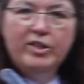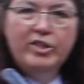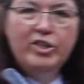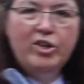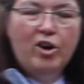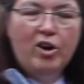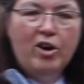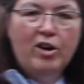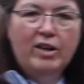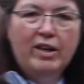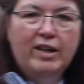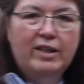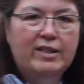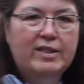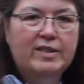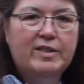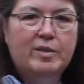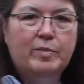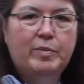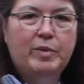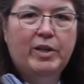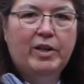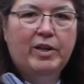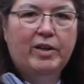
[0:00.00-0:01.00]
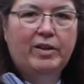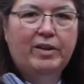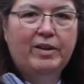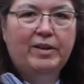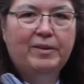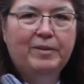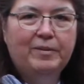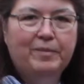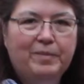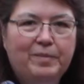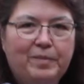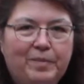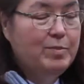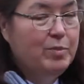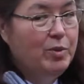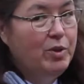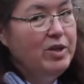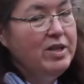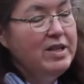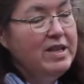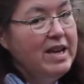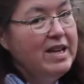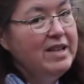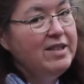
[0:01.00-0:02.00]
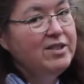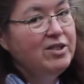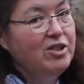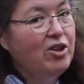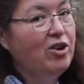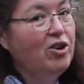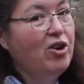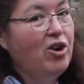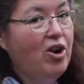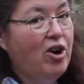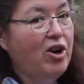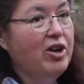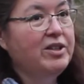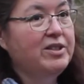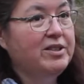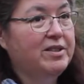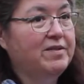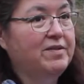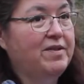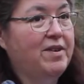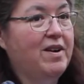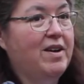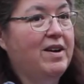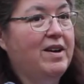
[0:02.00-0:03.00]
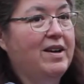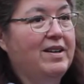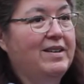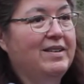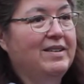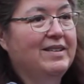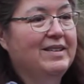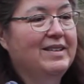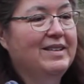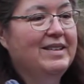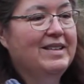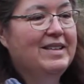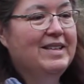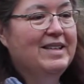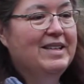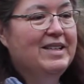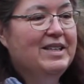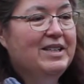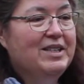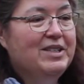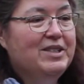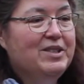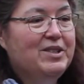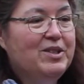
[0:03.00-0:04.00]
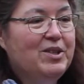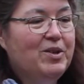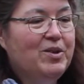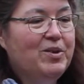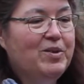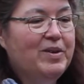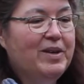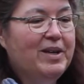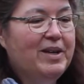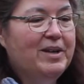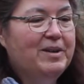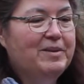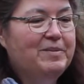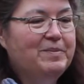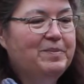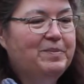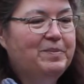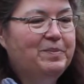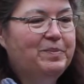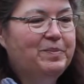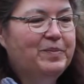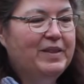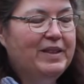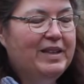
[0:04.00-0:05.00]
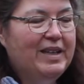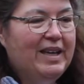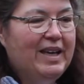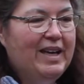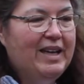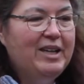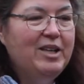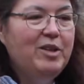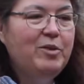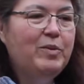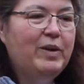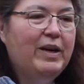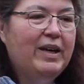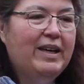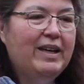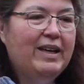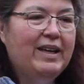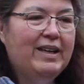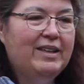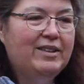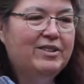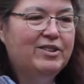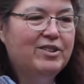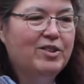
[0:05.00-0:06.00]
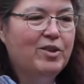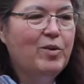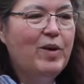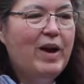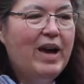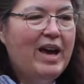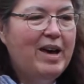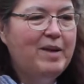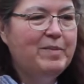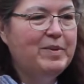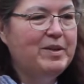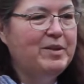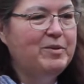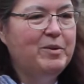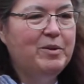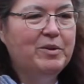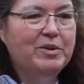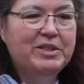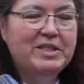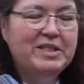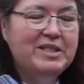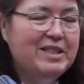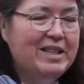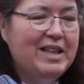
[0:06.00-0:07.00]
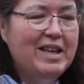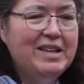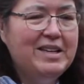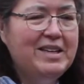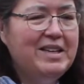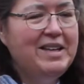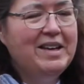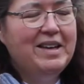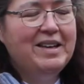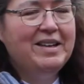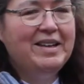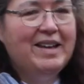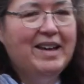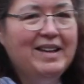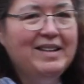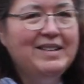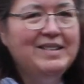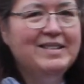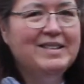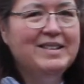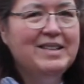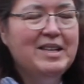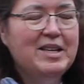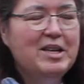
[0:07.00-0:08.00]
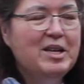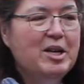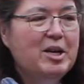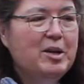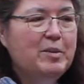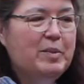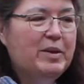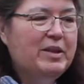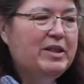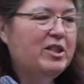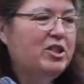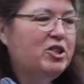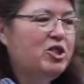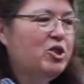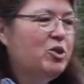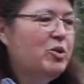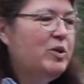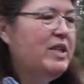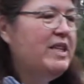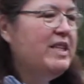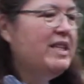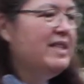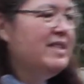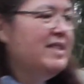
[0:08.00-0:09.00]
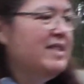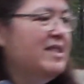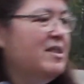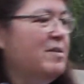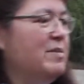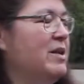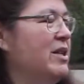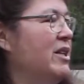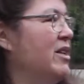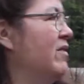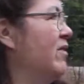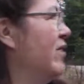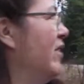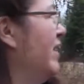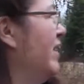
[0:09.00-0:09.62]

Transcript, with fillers: the yarn had disappeared. Bird nests are hard to find. So um, anyway, it so happened, we were just lucky, I guess, but the tree that's in the middle of